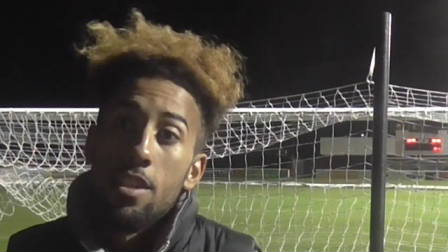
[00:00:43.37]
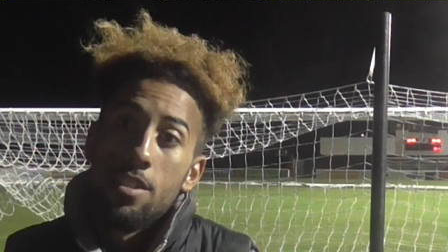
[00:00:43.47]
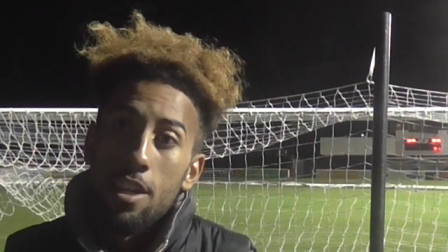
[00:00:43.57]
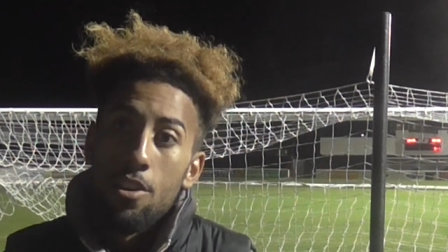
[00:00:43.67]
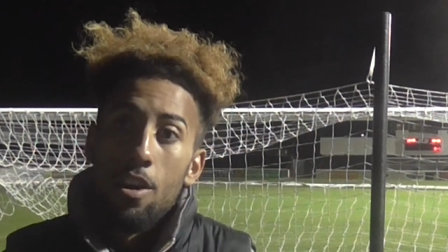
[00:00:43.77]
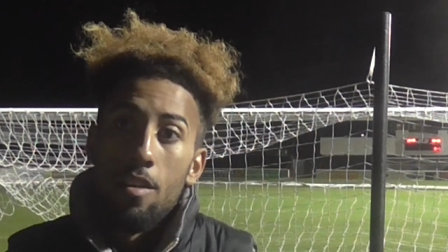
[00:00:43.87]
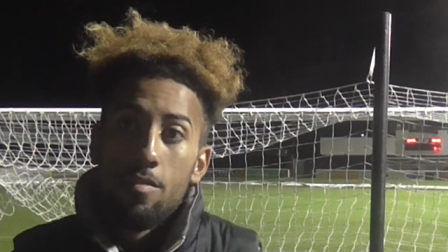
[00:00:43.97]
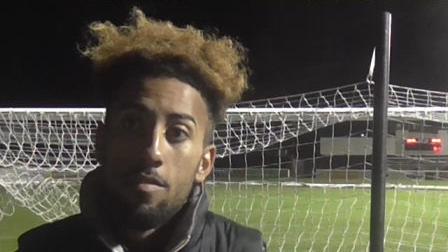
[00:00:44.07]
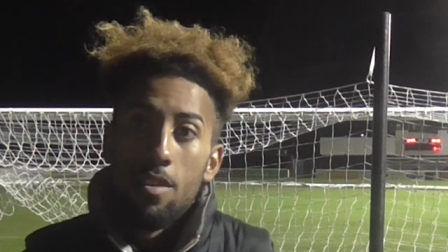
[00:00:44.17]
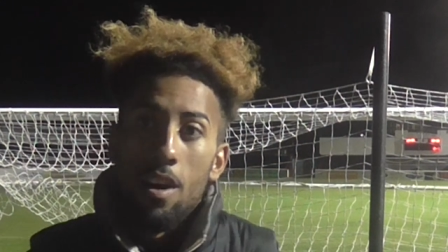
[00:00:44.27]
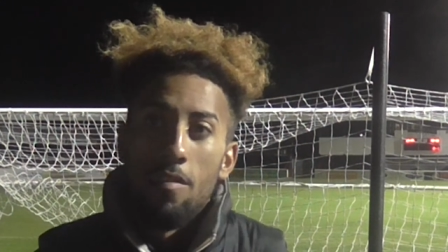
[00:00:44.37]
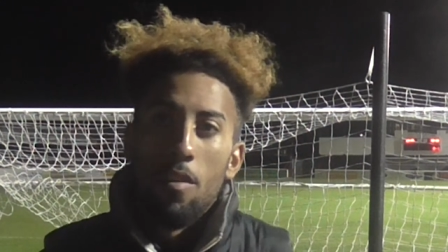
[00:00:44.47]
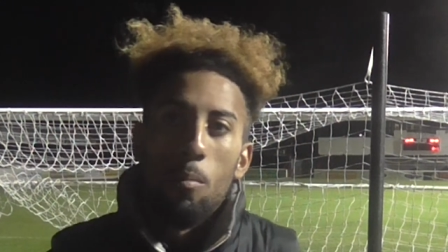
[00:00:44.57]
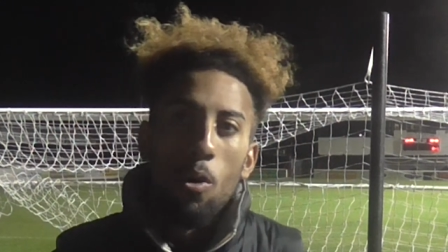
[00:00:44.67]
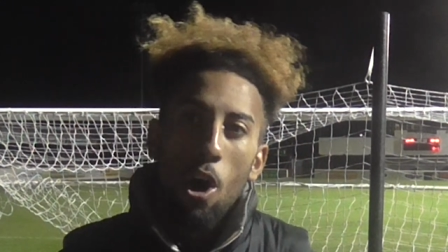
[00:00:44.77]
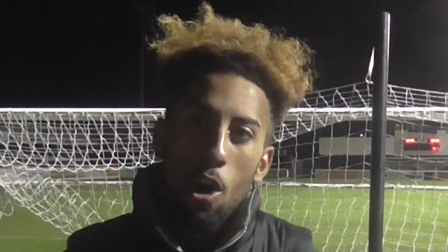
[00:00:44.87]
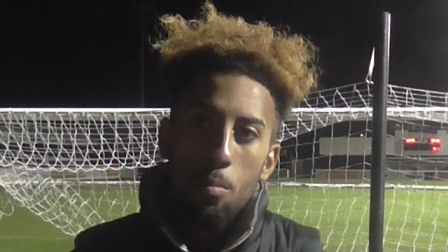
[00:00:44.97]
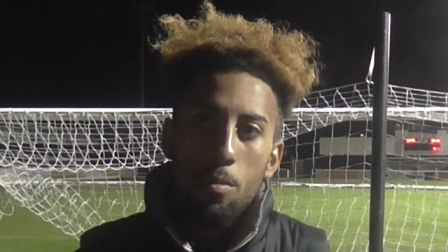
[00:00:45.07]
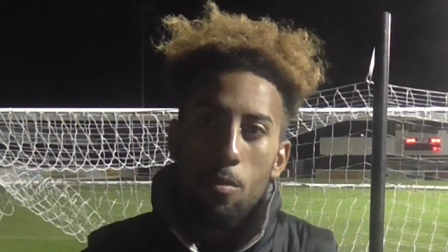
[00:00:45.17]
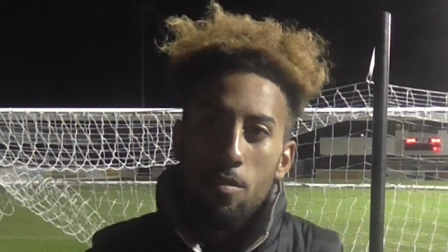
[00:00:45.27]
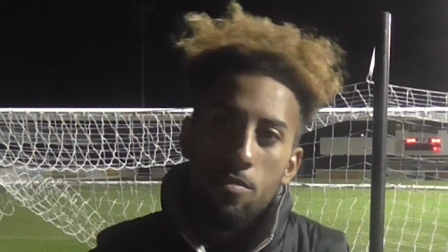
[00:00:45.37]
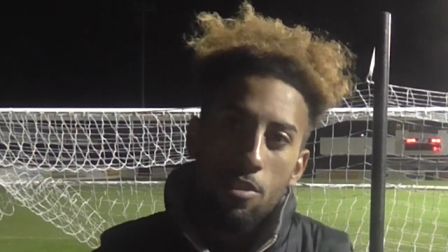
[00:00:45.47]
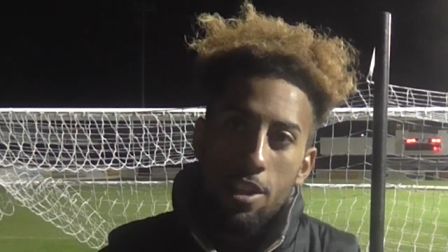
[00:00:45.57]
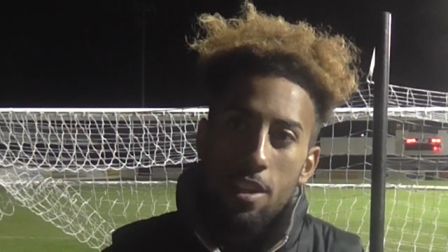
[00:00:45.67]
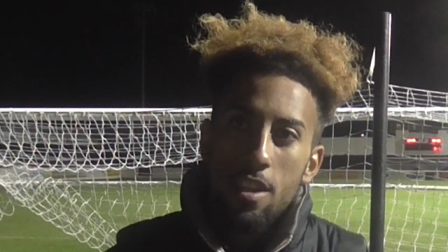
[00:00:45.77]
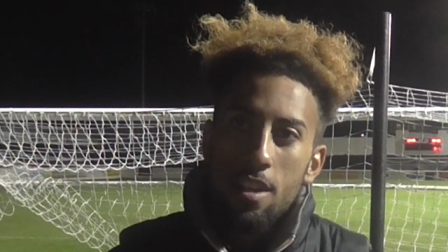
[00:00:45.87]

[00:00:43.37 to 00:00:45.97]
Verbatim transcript: In the second half, I felt more open, more free,